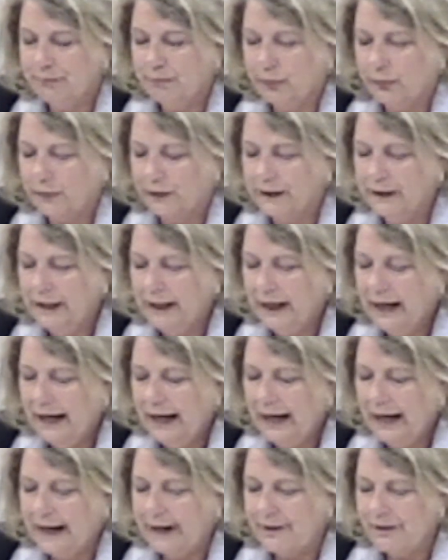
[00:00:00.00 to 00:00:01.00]
Board
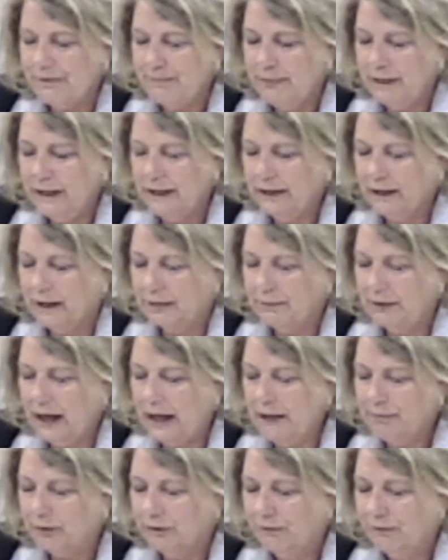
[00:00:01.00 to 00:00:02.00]
at its meeting on
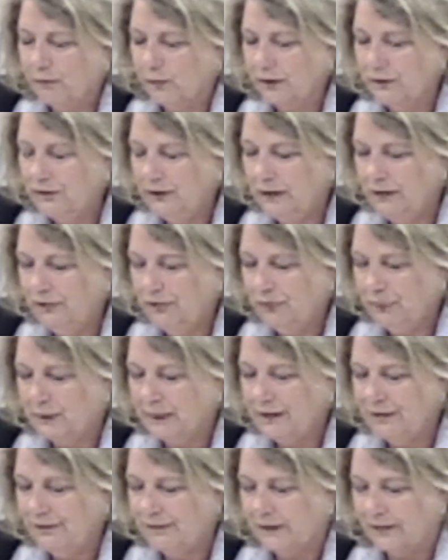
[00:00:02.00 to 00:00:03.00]
April 14,
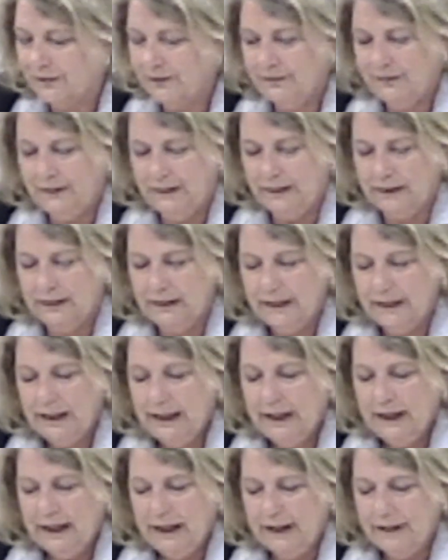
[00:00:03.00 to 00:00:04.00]
2016.
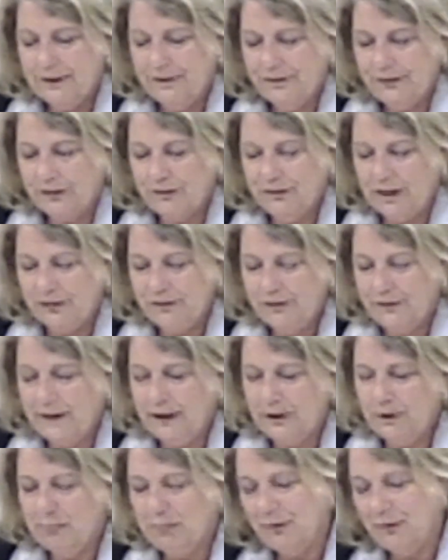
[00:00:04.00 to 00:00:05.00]
It is suggested
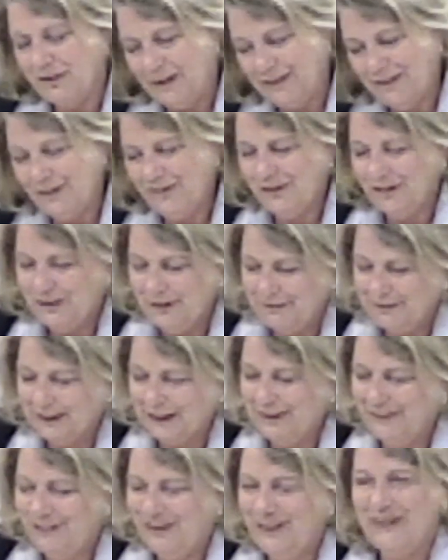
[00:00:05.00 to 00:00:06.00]
that you present this
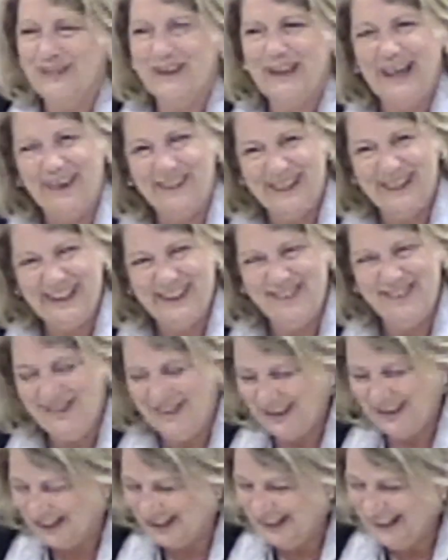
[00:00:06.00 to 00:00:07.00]
certificate to your county
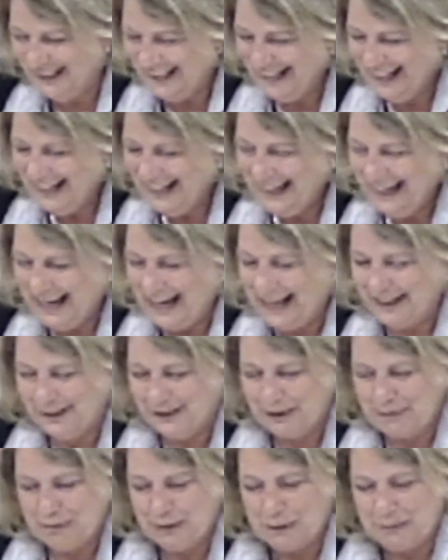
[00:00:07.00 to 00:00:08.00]
engineer at
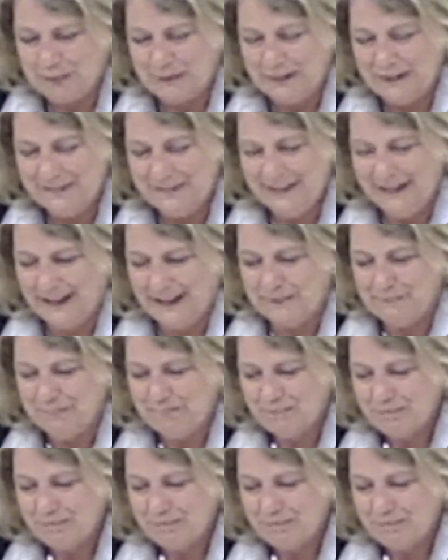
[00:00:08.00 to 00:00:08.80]
an appropriate time.